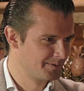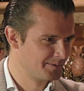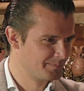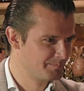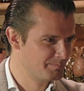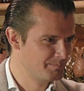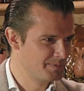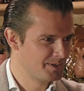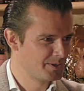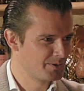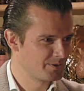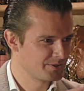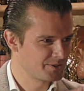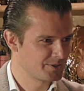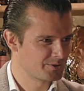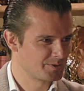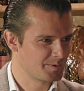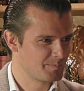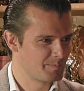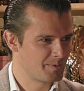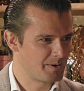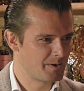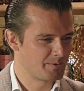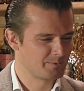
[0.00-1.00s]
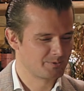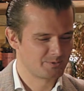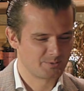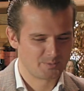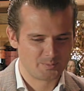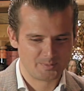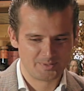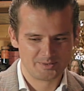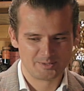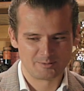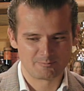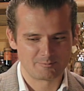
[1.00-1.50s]
when Mido just about
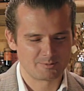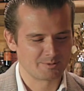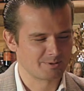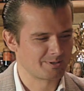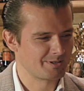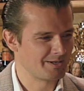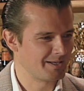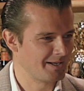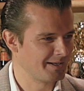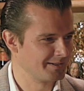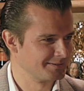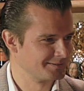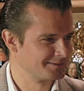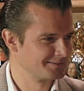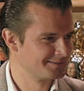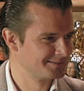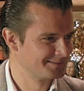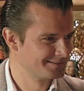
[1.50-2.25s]
to win the world class.